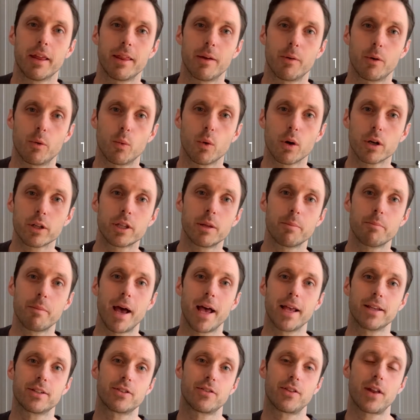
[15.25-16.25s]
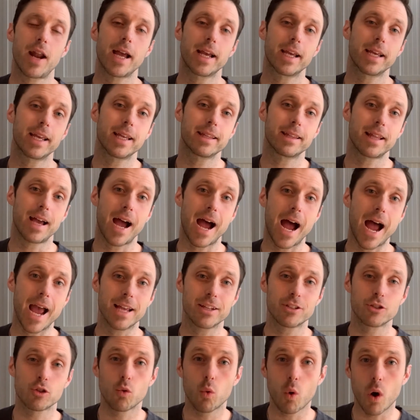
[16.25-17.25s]
that would work the best so that I could get the
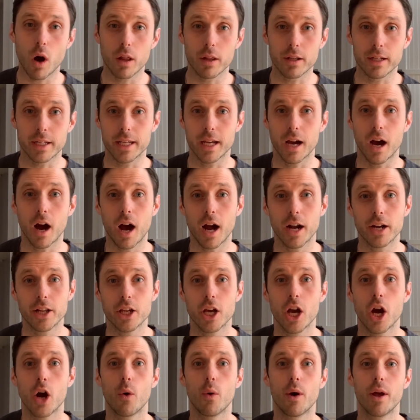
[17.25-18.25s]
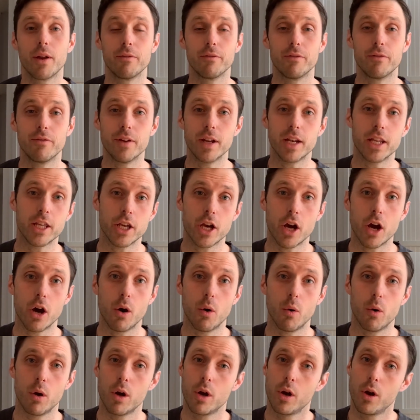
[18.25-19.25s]
highest quality audio and
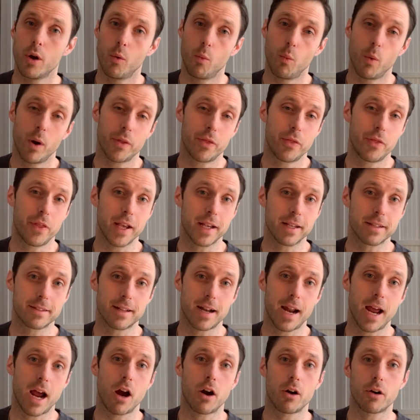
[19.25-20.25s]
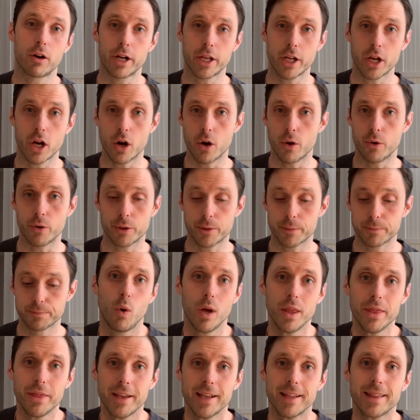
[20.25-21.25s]
video with things that I already owned.
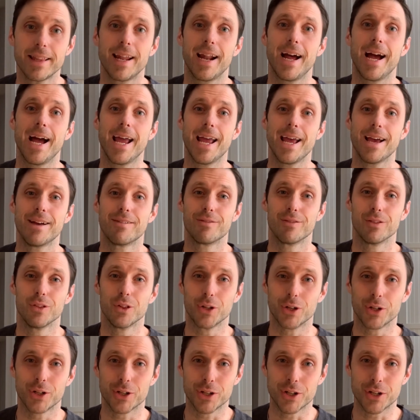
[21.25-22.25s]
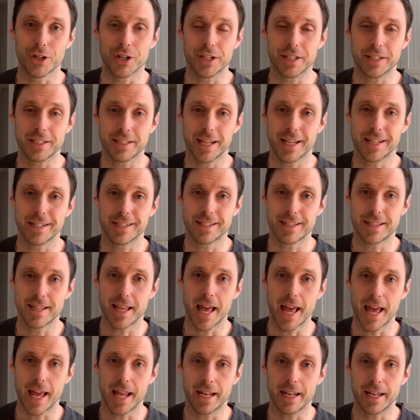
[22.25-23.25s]
One thing that I have learned since
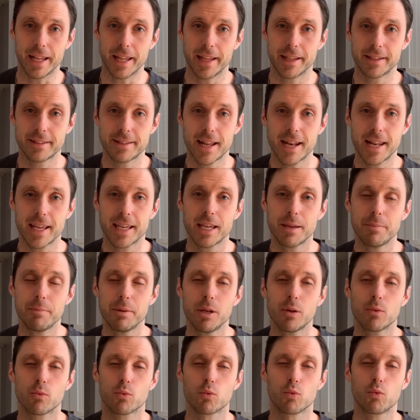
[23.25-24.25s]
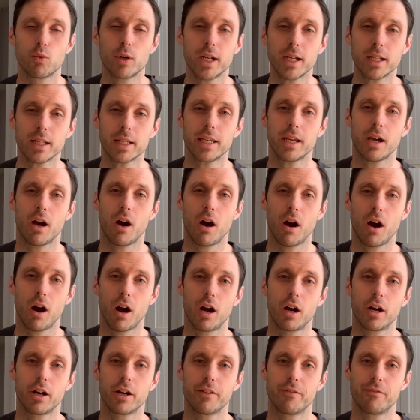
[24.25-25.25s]
then is that it can be really
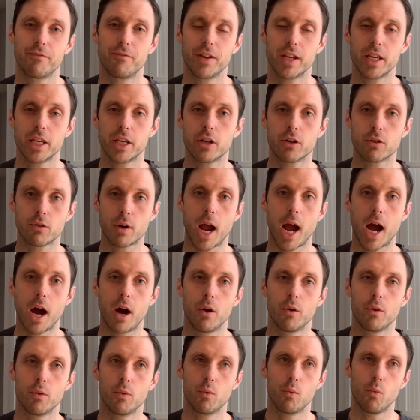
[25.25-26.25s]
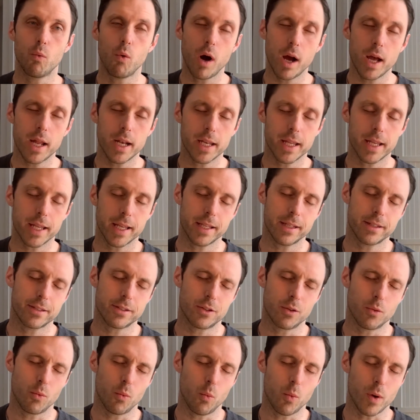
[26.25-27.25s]
hard to figure out what is
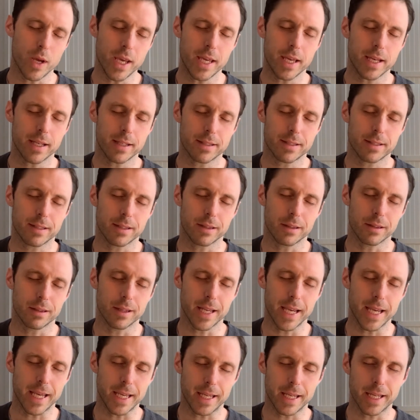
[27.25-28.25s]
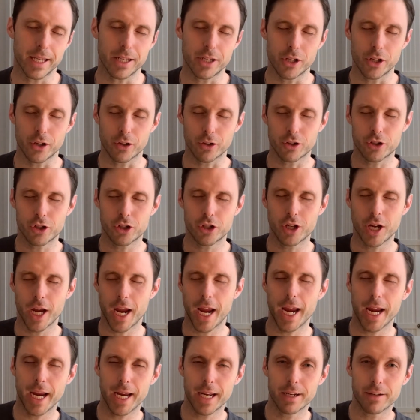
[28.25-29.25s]
the weakest link in your
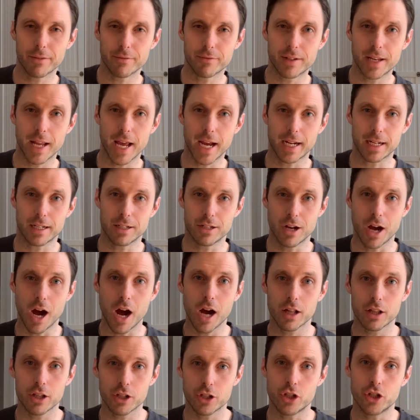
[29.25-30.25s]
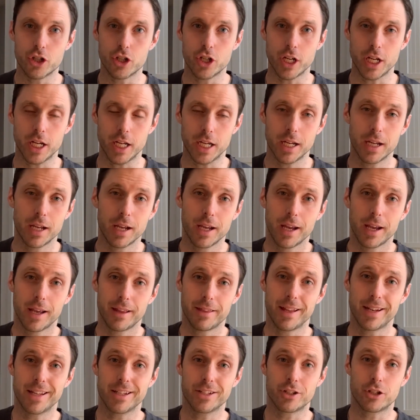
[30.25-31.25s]
chain of technology
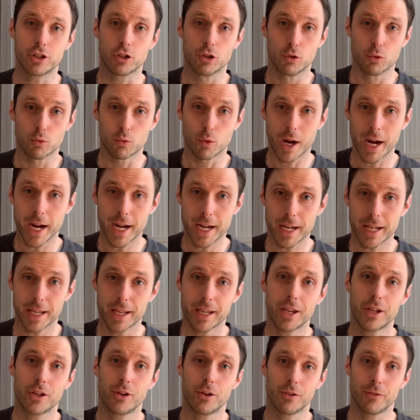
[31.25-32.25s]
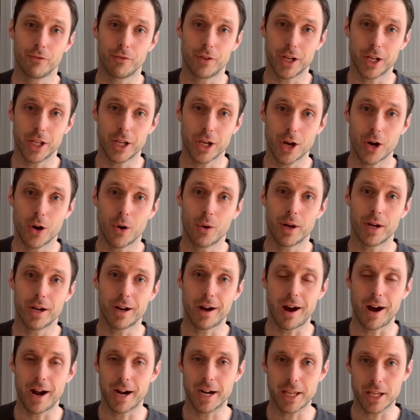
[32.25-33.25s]
that is degrading your video and
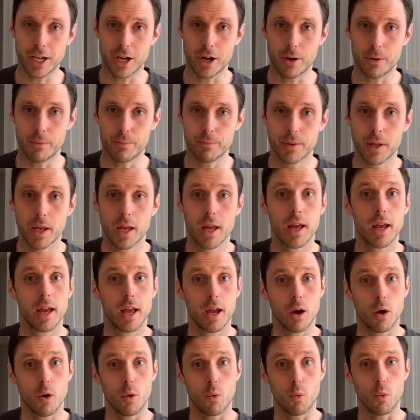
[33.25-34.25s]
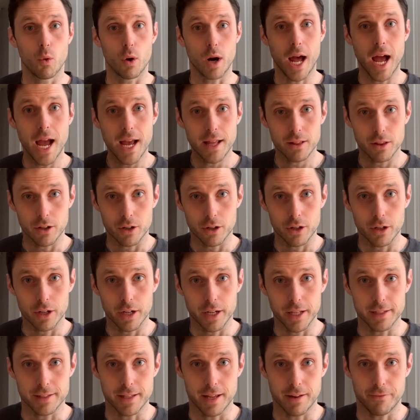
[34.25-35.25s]
audio. What I learned
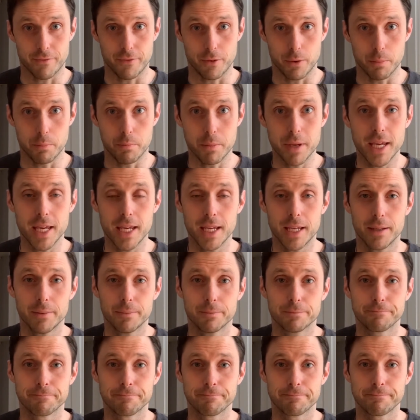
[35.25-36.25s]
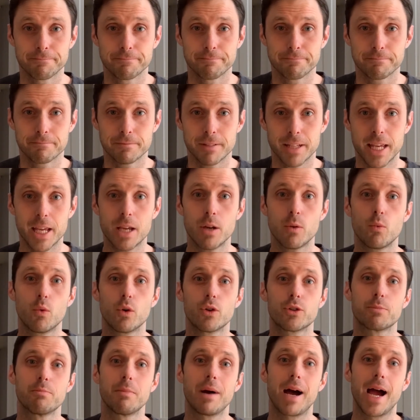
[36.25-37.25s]
is that for me, it
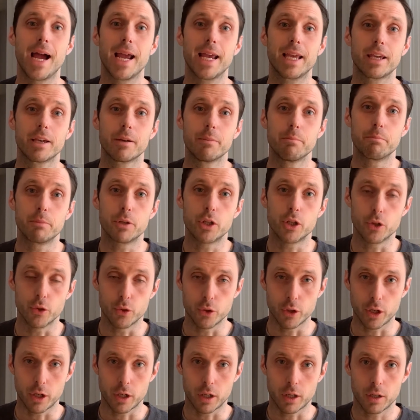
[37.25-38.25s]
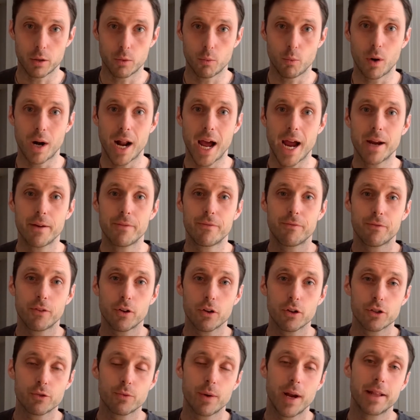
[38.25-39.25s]
was my computer. When I
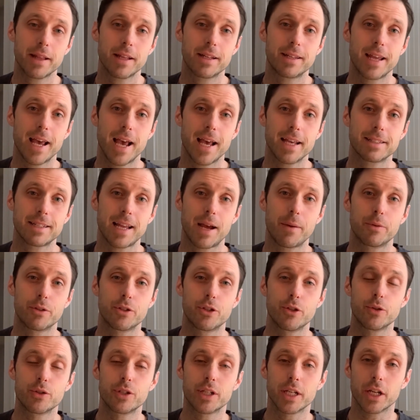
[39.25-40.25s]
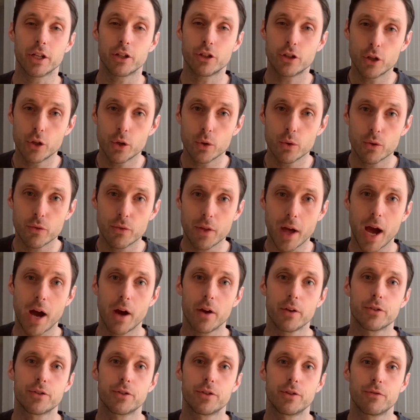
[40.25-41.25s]
first ran the test, I was using a
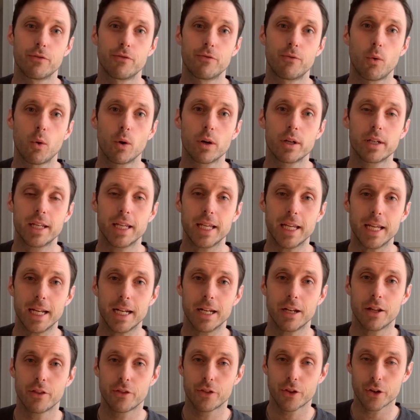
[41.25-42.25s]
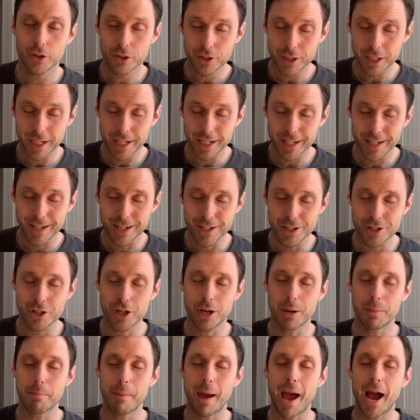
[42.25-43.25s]
2014
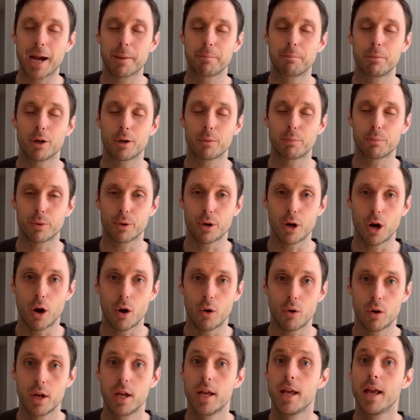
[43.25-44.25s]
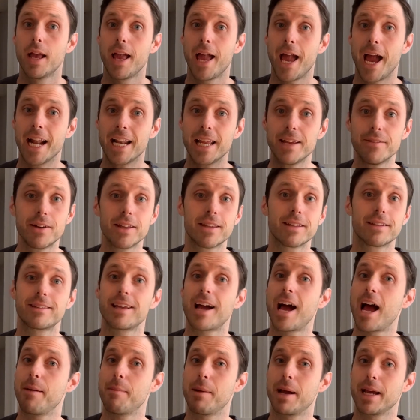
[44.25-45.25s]
13-inch MacBook Pro, and even at the
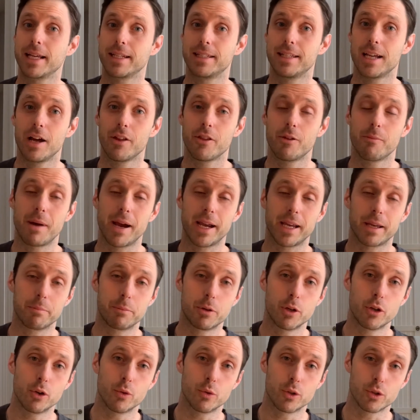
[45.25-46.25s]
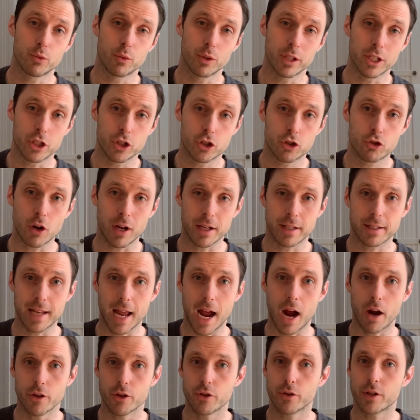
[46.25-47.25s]
time, I could tell that my computer was really stressed
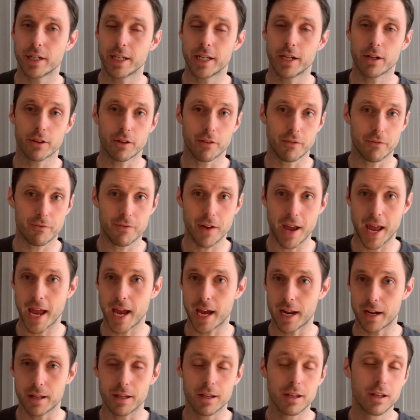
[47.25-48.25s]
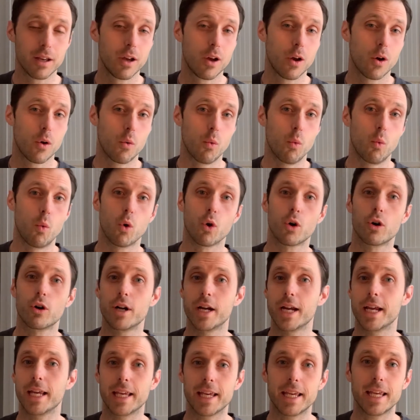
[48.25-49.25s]
out. You can hear the fan
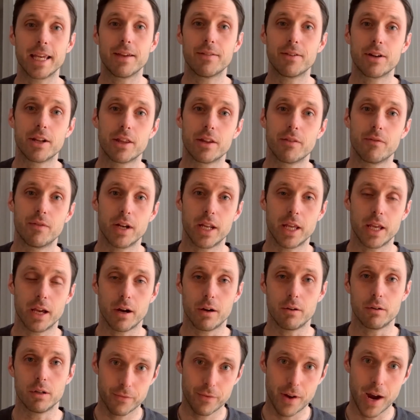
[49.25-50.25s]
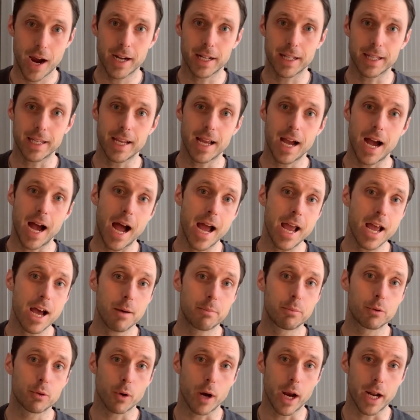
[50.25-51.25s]
whirring even in the video. Finally, I
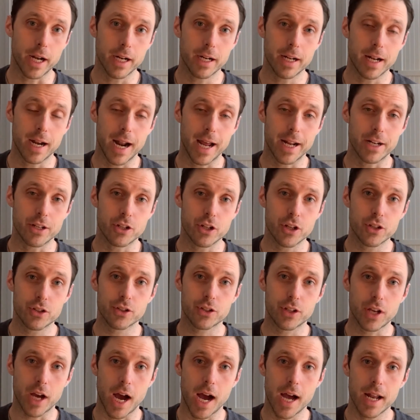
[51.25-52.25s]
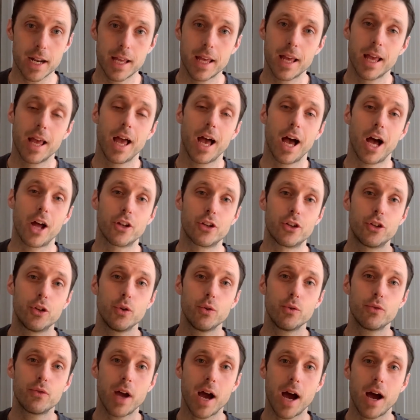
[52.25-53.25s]
upgraded and I just got a
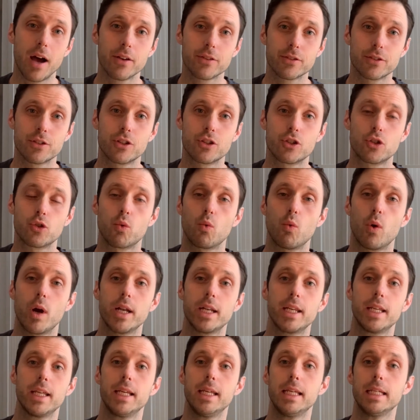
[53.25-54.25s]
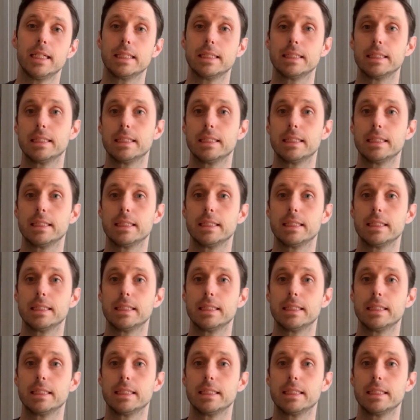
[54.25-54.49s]
2020